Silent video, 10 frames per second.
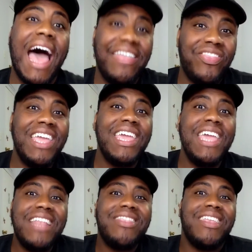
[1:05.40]
I think
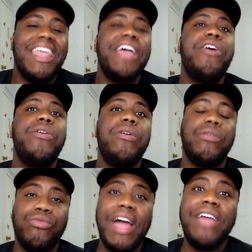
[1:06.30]
he hit the nail
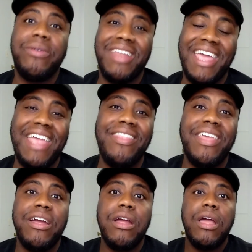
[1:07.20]
right on the head
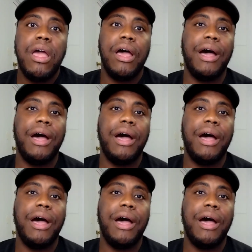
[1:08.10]
there.